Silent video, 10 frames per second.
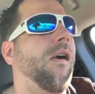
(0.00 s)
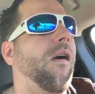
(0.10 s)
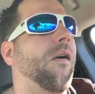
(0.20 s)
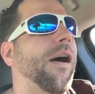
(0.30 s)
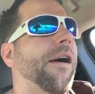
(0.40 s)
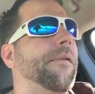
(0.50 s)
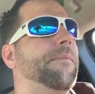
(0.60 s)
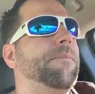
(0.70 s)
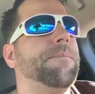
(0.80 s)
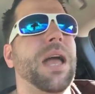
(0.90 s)
Well,
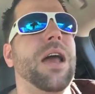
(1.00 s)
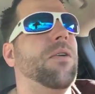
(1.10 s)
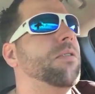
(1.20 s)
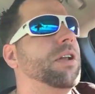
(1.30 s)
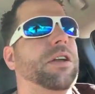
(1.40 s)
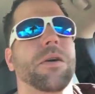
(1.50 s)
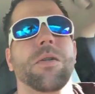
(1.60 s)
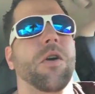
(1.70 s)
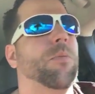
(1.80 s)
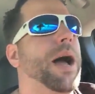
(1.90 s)
I don't really know the
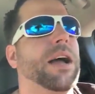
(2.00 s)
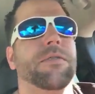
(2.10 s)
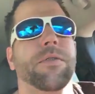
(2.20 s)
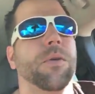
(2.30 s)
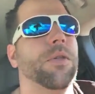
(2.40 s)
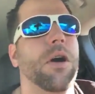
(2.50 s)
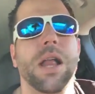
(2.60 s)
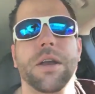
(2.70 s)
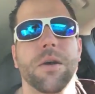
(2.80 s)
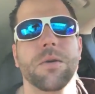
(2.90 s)
whole back and forth. All I
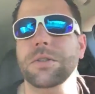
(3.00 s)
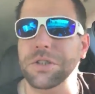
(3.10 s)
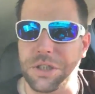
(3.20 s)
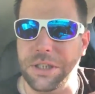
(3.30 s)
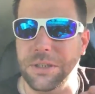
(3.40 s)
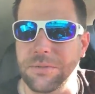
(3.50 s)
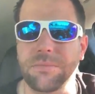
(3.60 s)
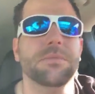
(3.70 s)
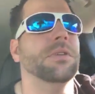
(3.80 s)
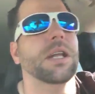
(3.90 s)
know is she
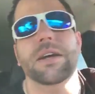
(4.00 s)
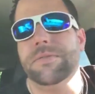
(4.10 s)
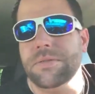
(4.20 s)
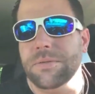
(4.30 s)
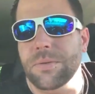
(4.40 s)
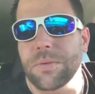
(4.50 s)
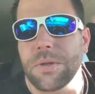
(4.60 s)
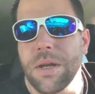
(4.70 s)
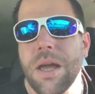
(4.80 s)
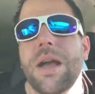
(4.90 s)
left,
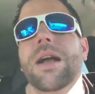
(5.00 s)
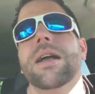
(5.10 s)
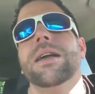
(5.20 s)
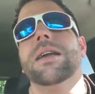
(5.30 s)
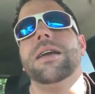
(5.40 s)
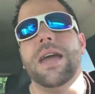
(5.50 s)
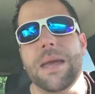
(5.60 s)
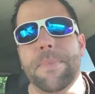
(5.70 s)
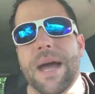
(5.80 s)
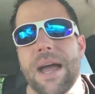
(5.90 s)

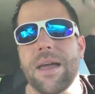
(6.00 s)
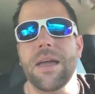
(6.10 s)
came back,